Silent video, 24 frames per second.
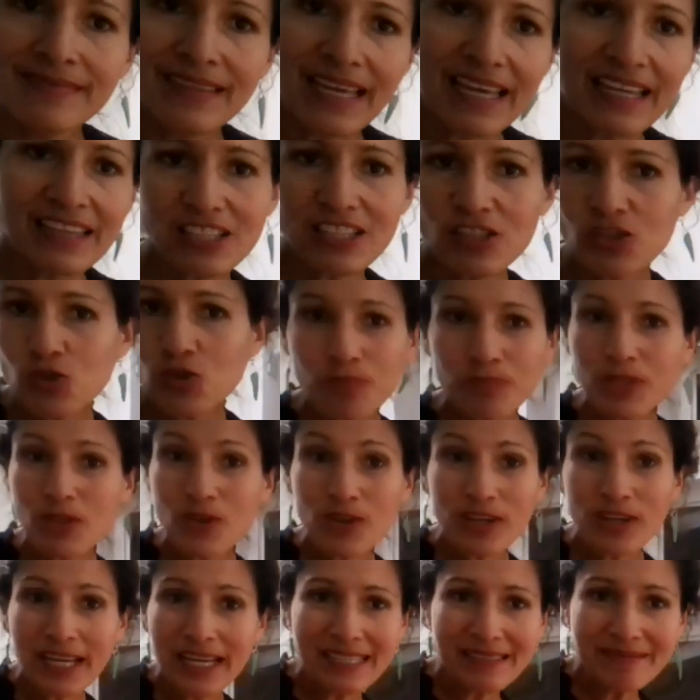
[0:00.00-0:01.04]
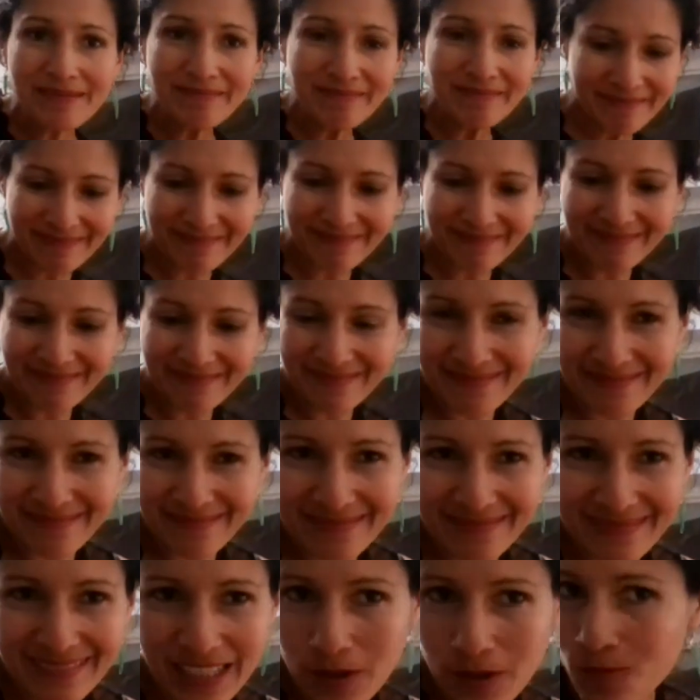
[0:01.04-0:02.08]
And it should be okay.
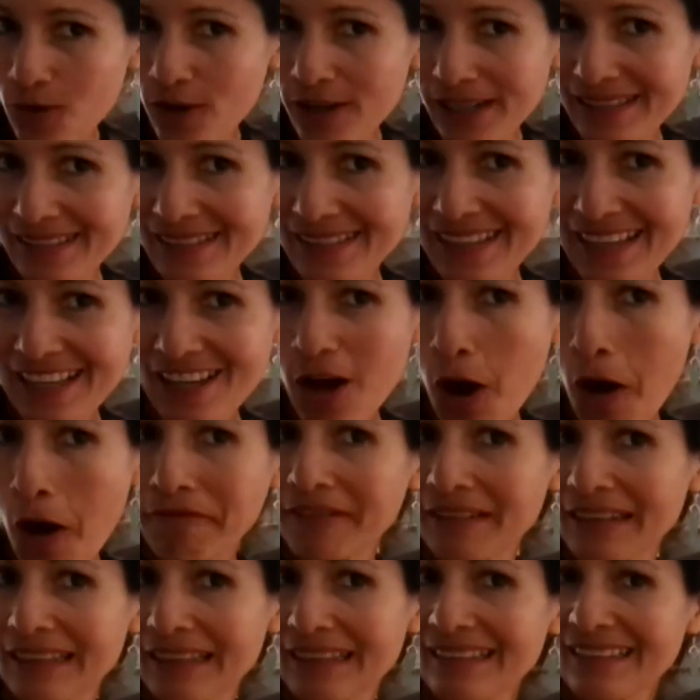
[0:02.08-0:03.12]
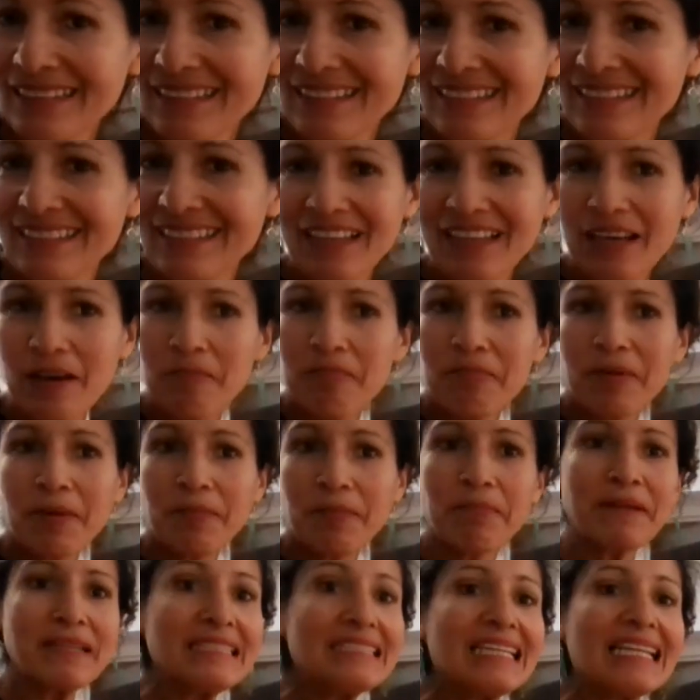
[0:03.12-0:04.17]
It won't stick, hopefully. But
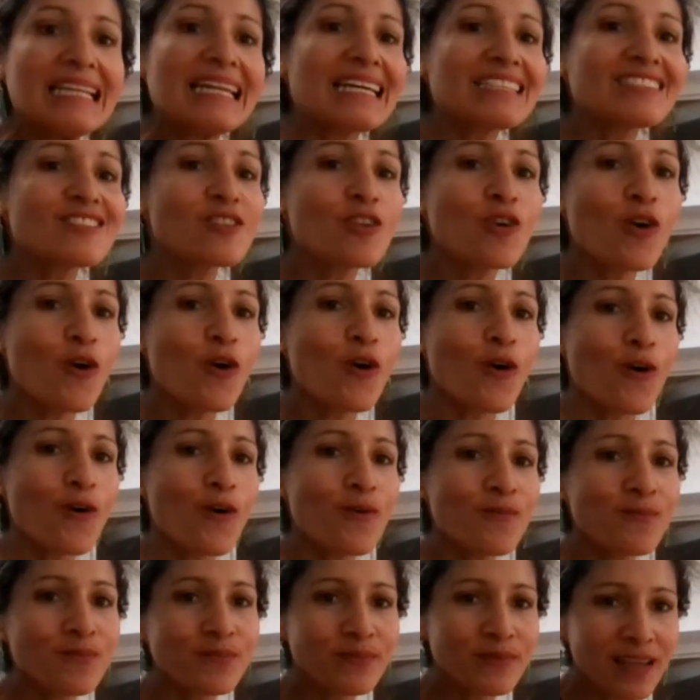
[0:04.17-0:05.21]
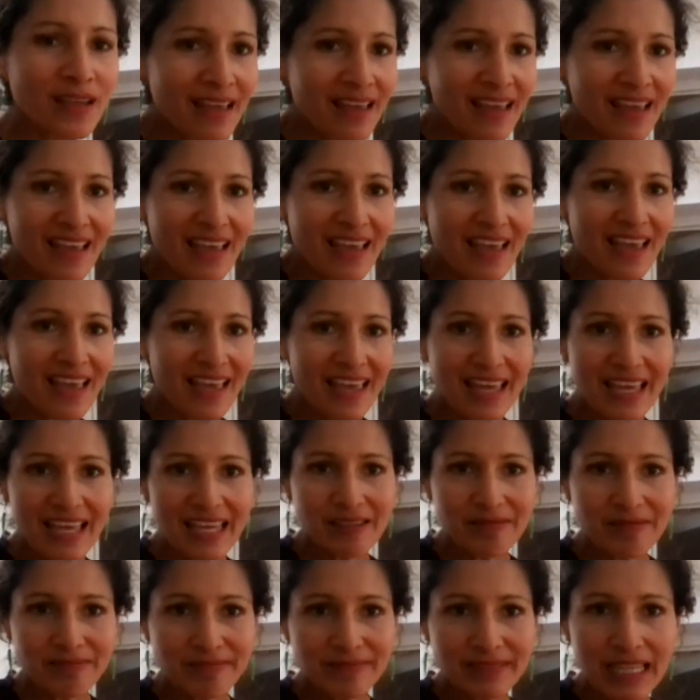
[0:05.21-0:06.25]
please let us know,
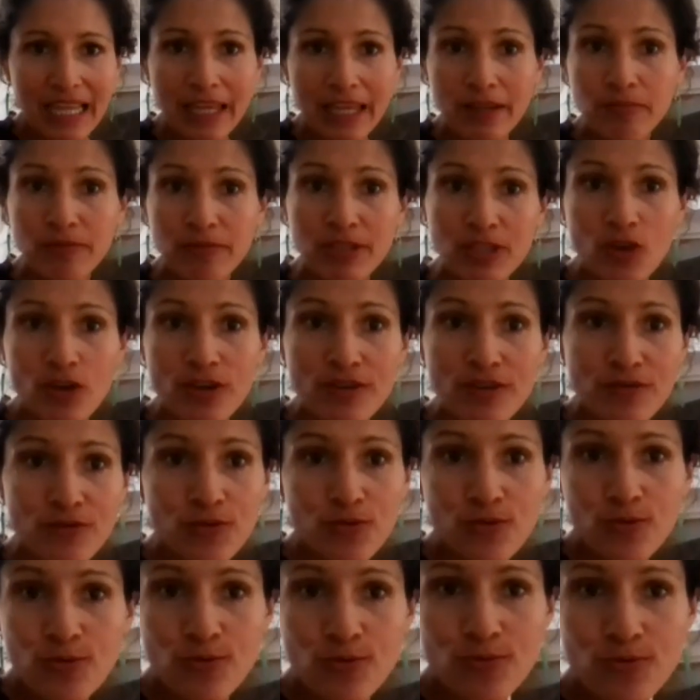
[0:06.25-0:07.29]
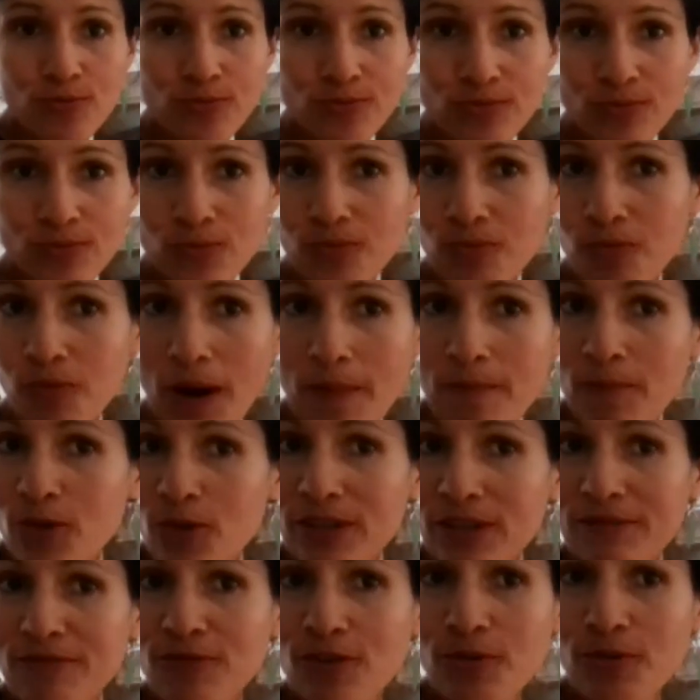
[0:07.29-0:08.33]
and let me know if you want more
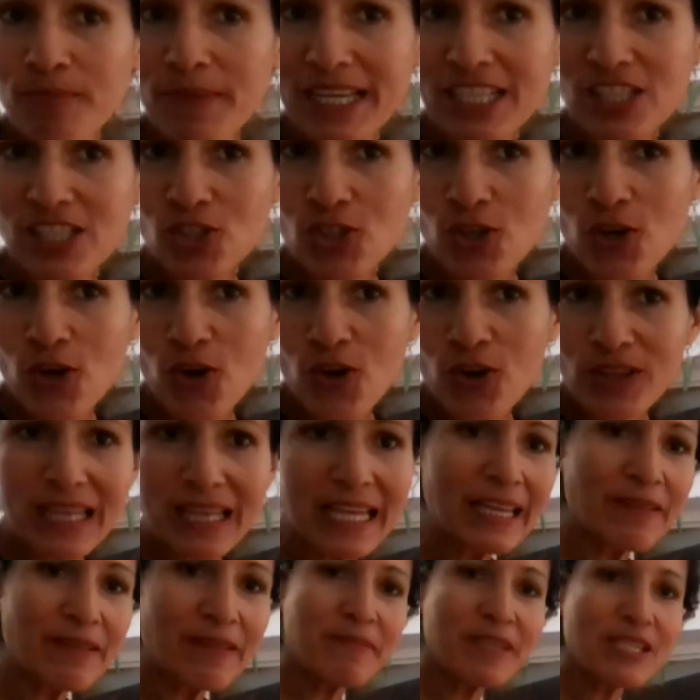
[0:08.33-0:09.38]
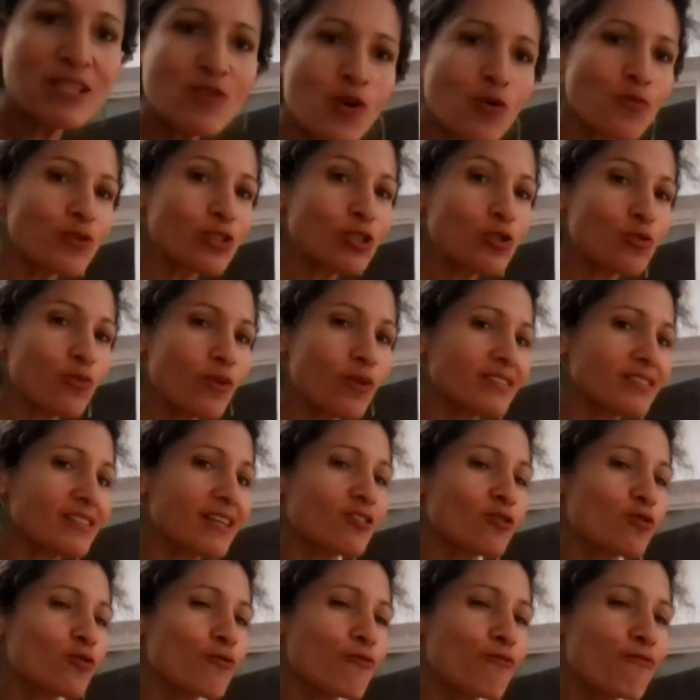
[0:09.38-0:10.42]
information. Let me know which ones are
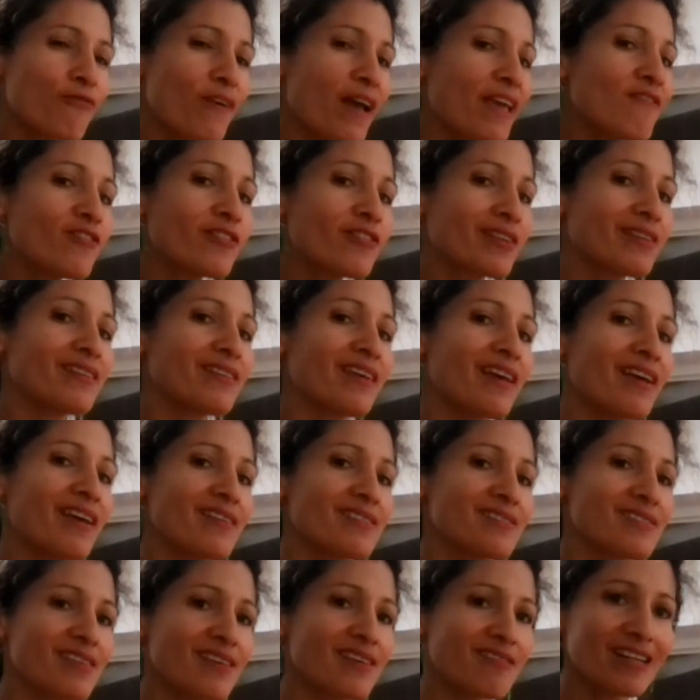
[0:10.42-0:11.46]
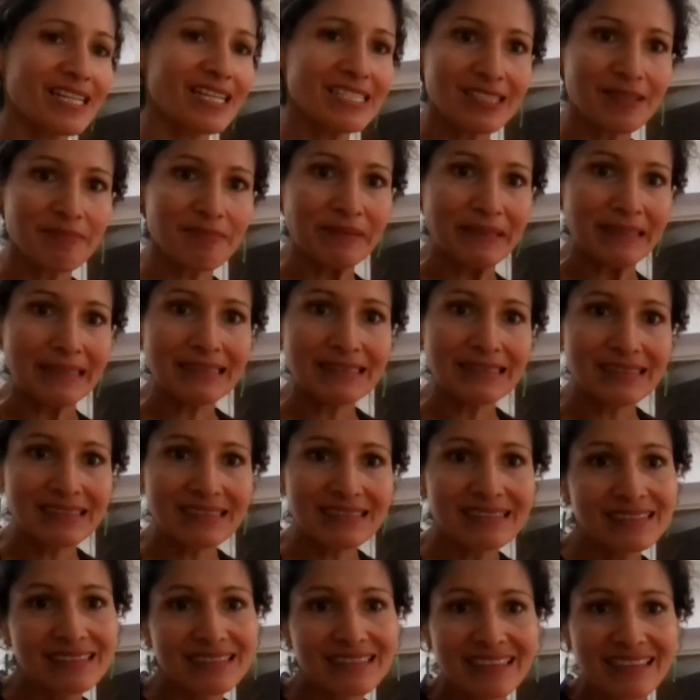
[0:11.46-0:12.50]
your favorite cakes and recipes,
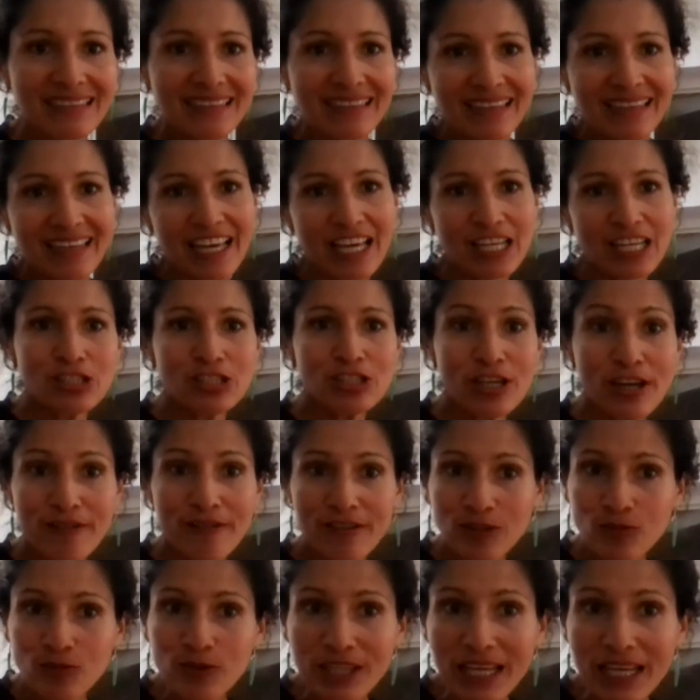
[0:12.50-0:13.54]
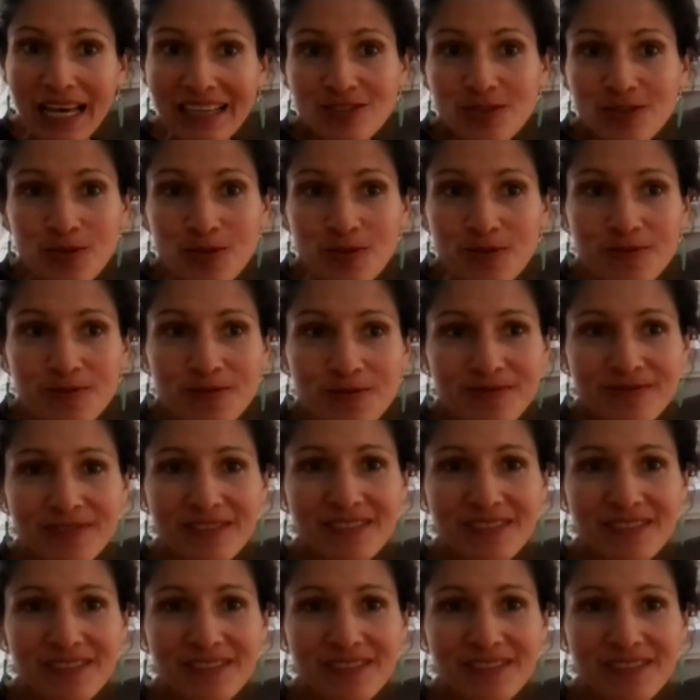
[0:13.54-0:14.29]
and share it with us too,